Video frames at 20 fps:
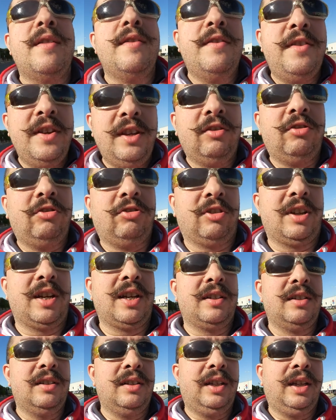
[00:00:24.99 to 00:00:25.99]
This
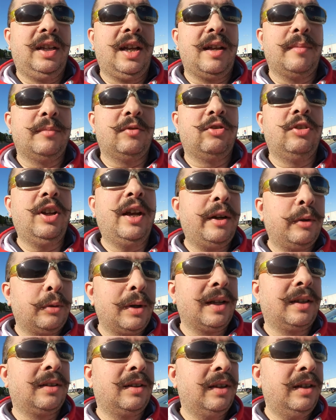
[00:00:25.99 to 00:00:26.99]
sand comes
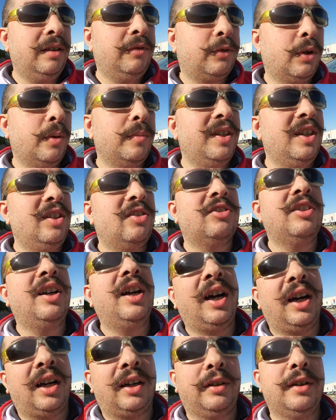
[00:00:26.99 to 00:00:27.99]
directly from the
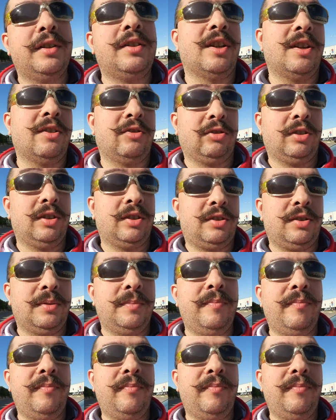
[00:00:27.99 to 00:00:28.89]
Sahara Desert.